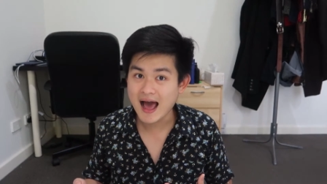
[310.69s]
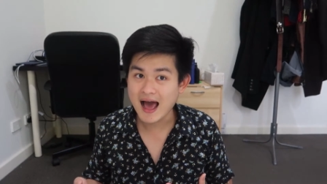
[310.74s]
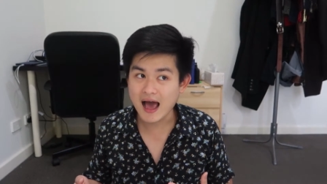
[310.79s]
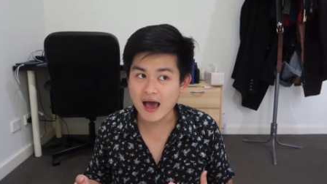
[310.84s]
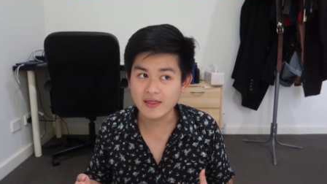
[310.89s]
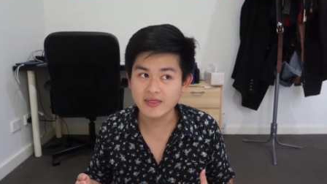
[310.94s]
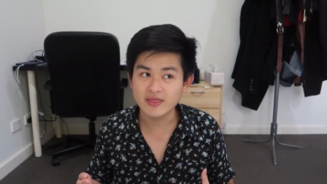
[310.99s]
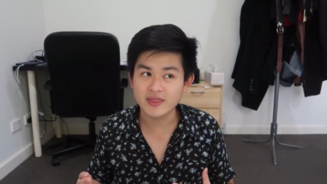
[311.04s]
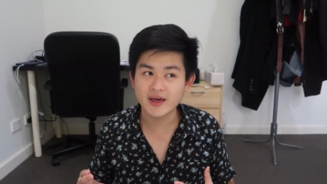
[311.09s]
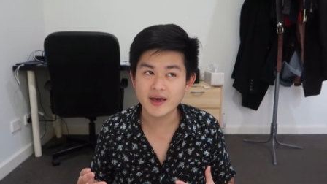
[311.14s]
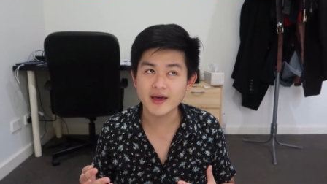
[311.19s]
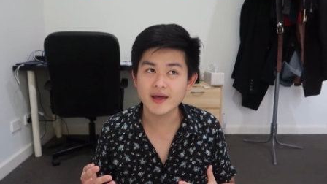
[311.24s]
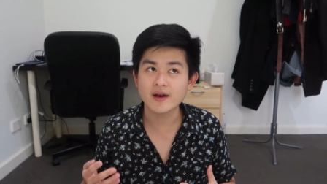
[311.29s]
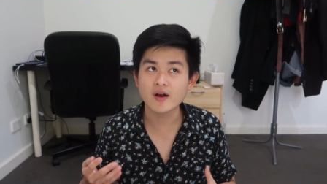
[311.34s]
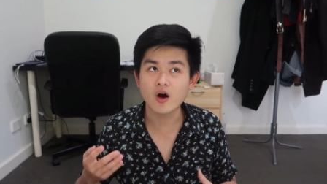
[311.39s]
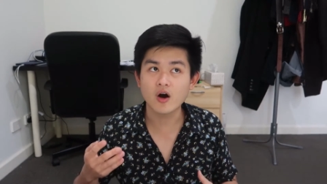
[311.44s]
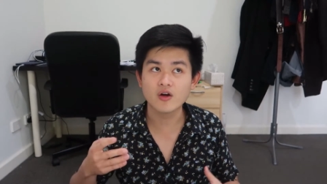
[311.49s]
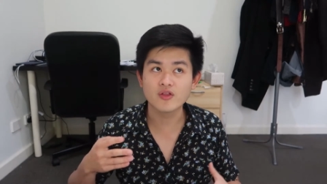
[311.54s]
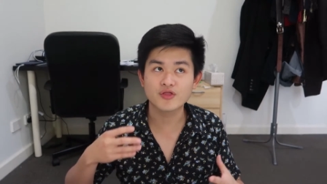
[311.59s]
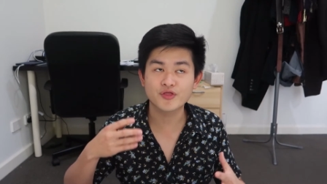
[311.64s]
and then
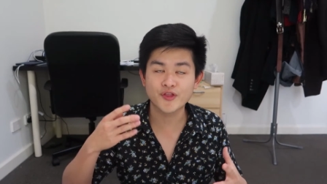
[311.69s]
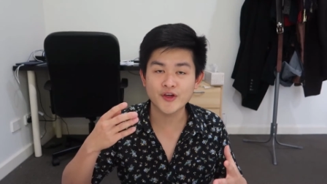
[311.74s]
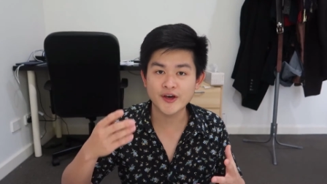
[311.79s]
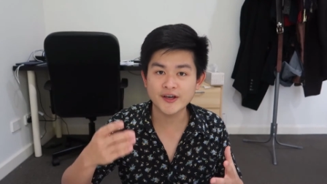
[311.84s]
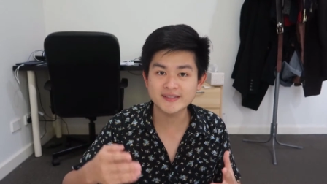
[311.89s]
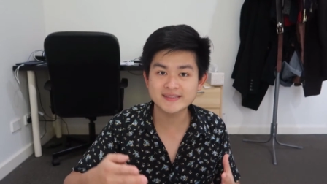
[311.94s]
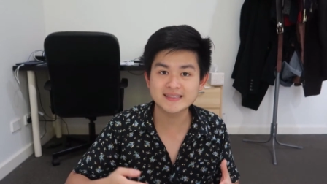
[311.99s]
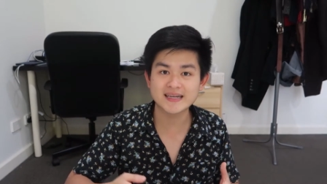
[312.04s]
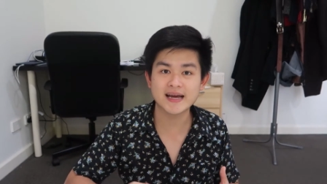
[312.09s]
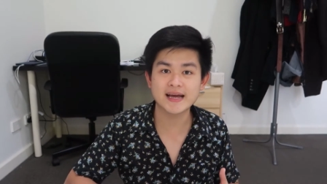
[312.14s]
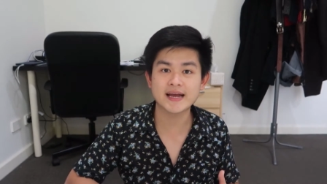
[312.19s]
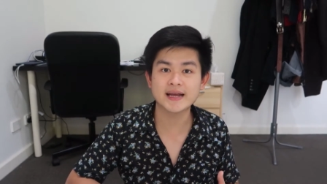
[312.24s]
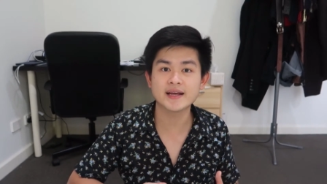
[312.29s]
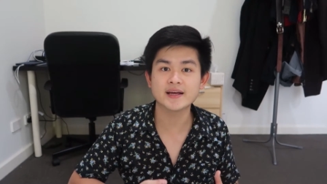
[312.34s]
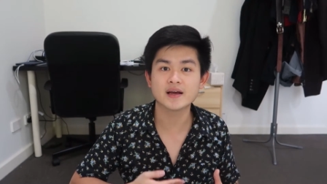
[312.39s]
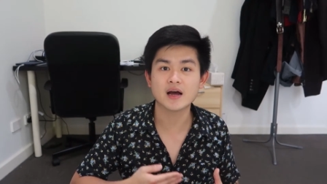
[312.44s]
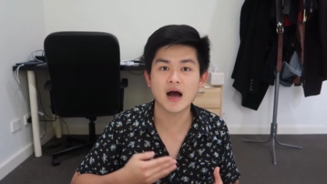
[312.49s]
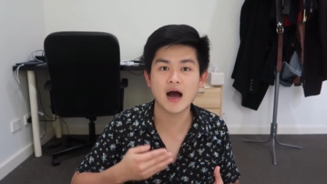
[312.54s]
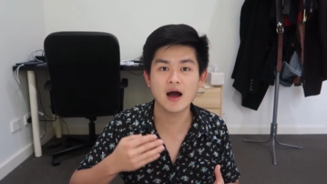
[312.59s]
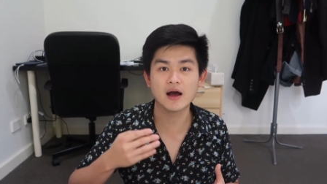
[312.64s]
on
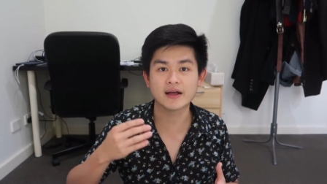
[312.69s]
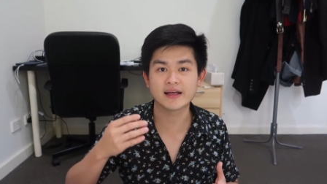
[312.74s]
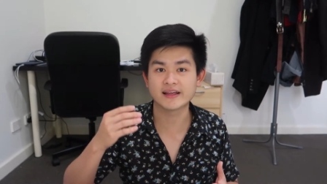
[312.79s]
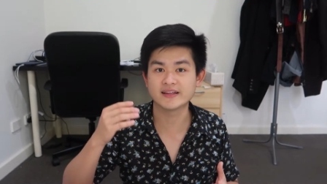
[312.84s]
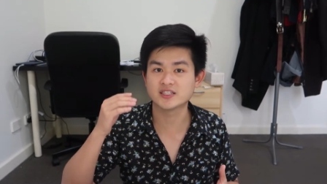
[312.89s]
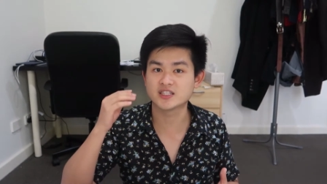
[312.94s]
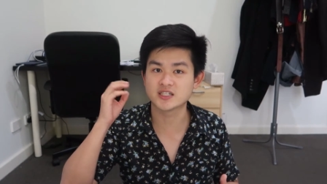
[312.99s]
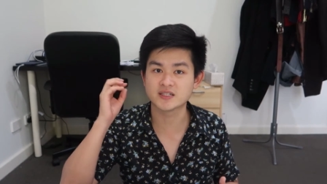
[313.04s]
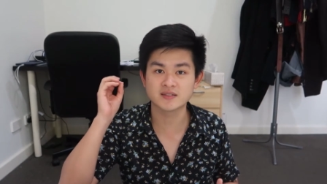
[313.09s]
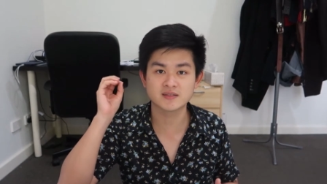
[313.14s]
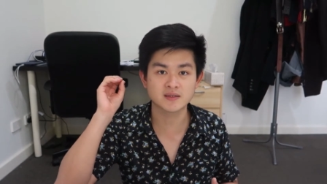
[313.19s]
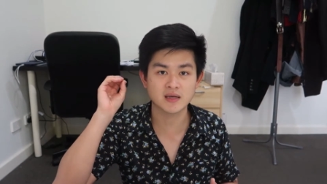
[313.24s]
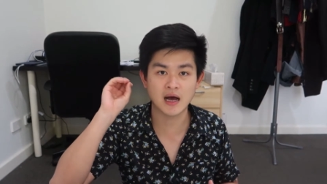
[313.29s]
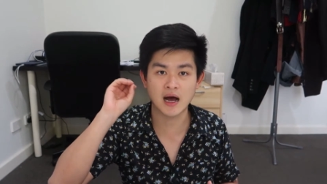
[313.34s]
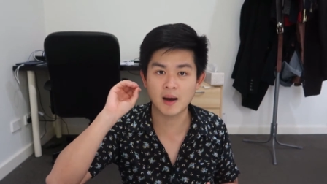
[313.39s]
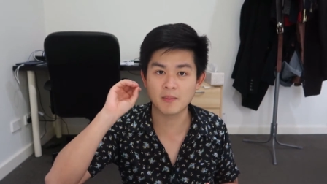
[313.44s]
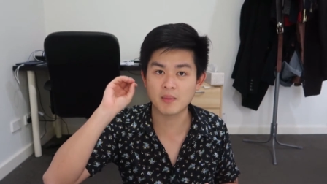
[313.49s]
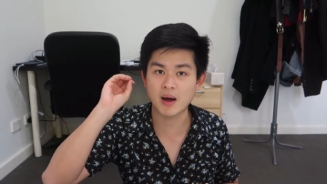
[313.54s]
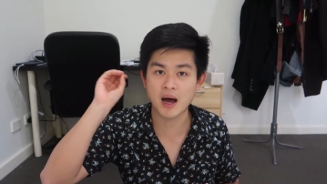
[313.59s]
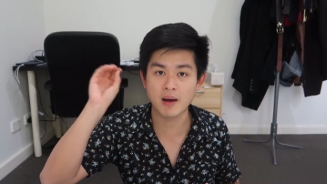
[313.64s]
Thursday I can just
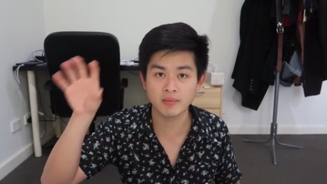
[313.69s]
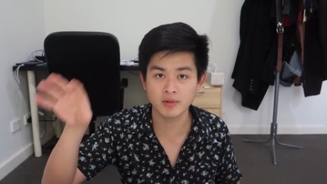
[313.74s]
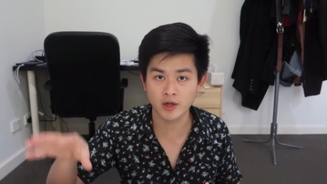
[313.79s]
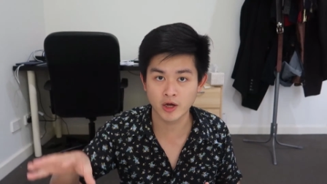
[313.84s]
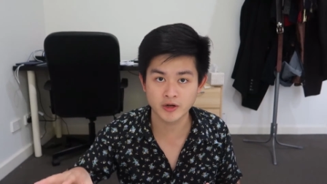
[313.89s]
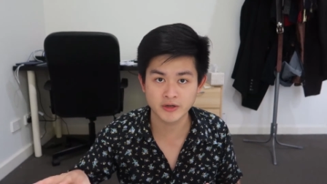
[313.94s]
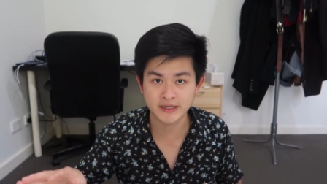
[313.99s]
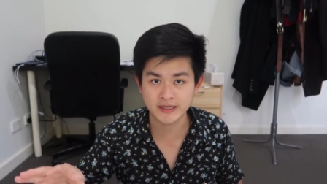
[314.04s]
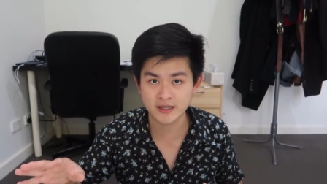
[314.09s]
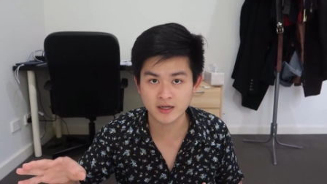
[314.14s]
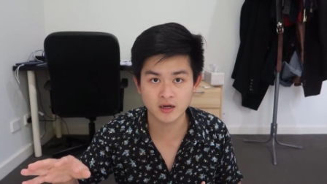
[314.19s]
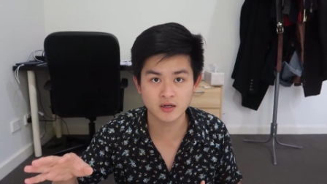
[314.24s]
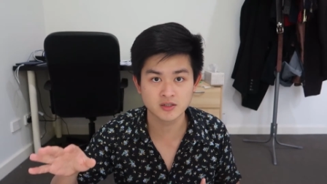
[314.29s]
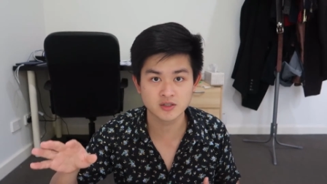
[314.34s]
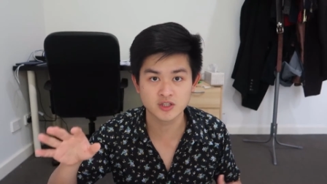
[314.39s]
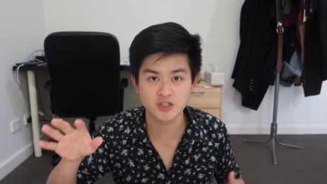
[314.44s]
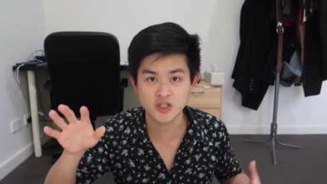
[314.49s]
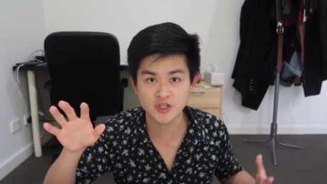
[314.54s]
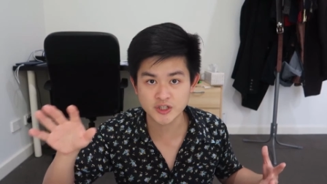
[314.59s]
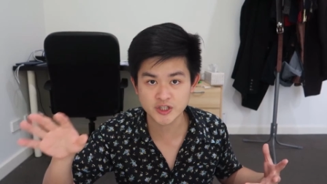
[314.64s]
um, upload it
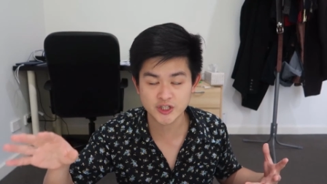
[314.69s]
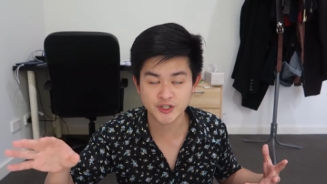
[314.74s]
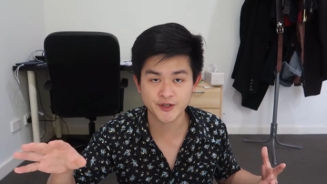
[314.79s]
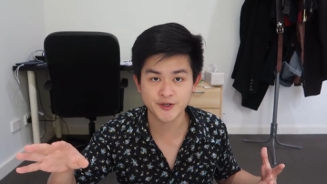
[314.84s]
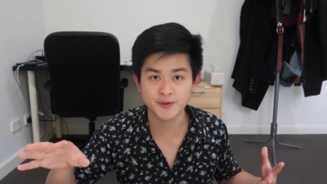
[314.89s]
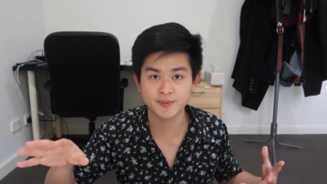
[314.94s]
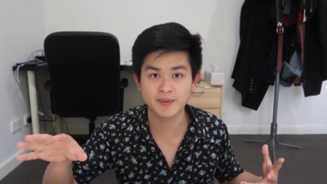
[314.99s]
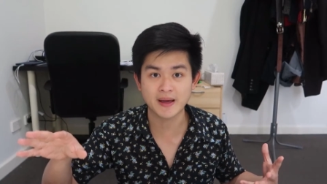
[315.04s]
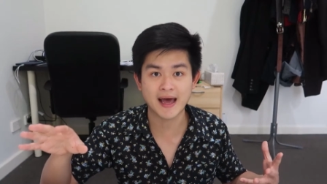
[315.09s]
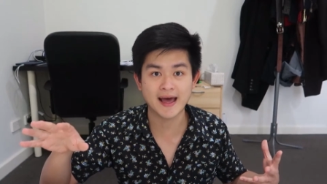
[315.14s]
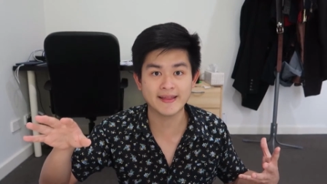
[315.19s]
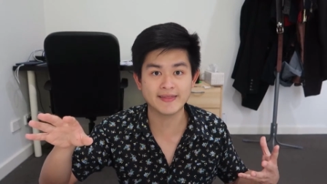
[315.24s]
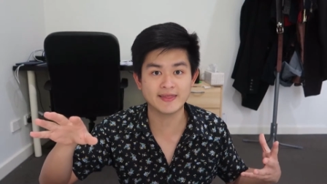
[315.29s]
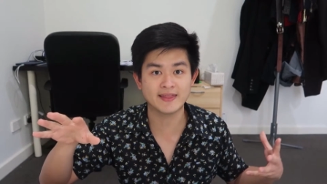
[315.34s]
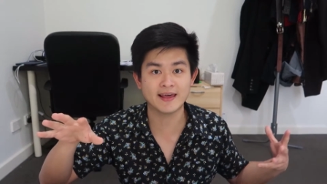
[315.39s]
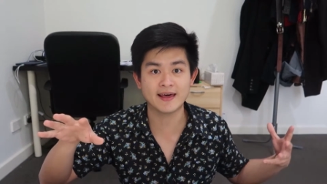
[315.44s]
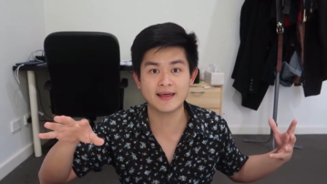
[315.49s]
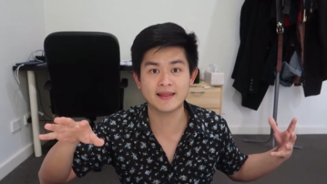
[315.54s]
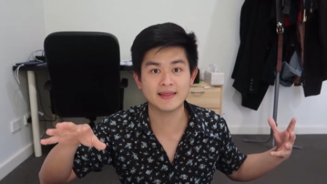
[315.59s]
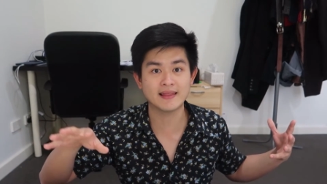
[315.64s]
on YouTube and
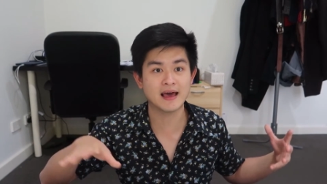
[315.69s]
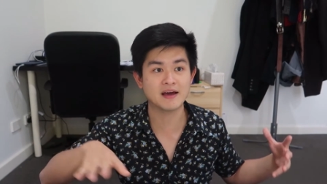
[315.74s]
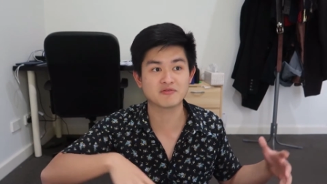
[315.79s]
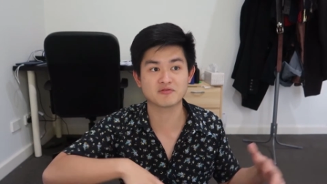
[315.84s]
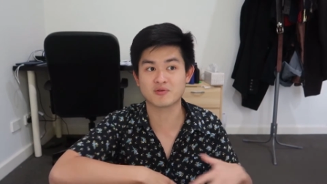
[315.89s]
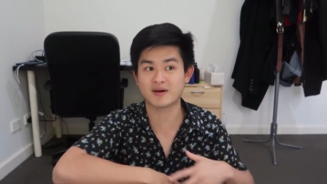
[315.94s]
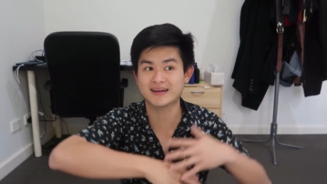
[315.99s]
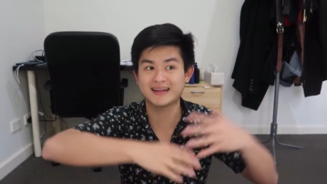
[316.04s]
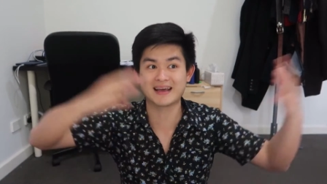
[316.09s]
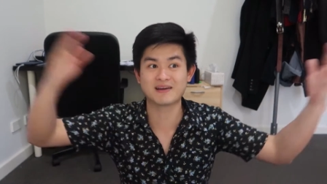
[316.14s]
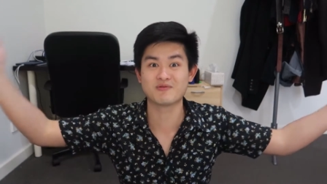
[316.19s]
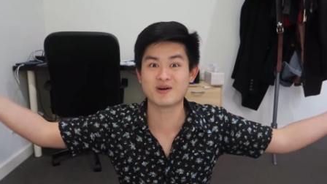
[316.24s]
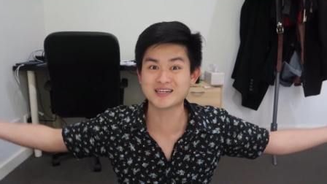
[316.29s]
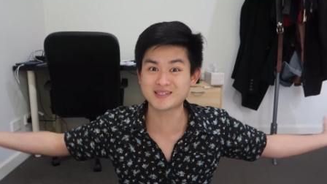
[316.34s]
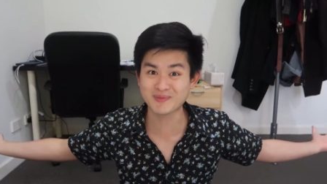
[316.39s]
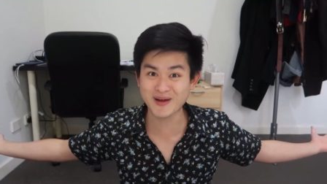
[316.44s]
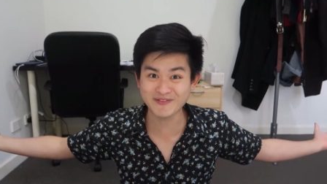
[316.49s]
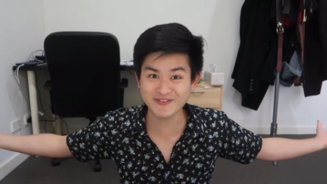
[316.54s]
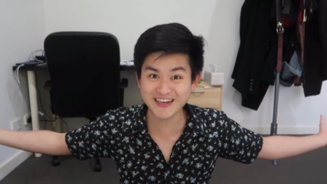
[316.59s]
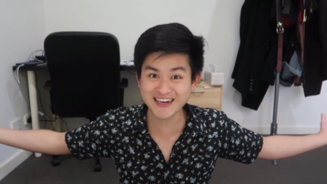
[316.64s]
then everyone can
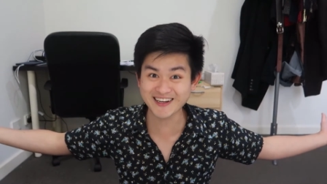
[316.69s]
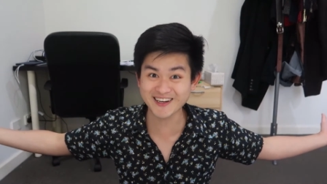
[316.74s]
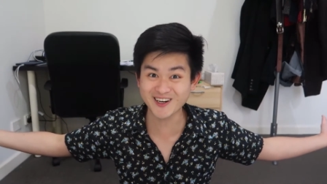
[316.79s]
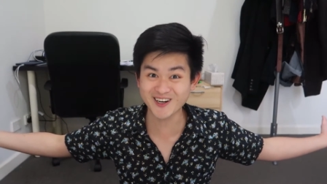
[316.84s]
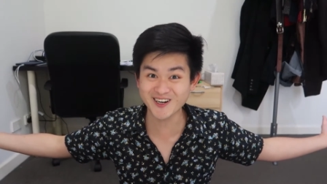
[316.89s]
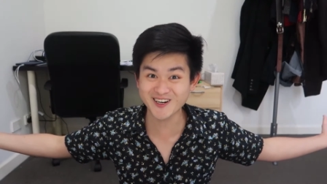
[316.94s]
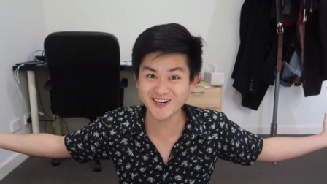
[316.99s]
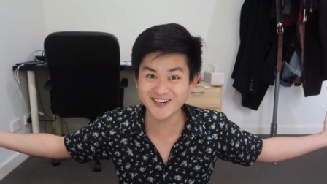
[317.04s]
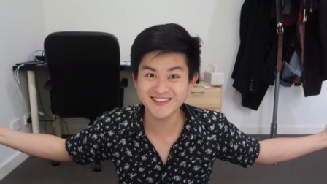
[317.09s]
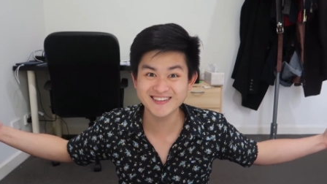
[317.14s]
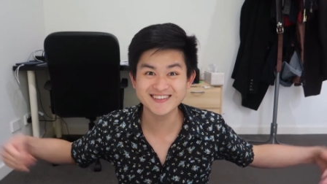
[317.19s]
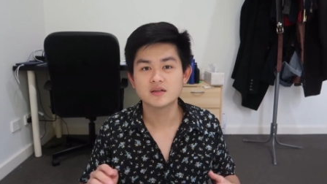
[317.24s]
watch my video.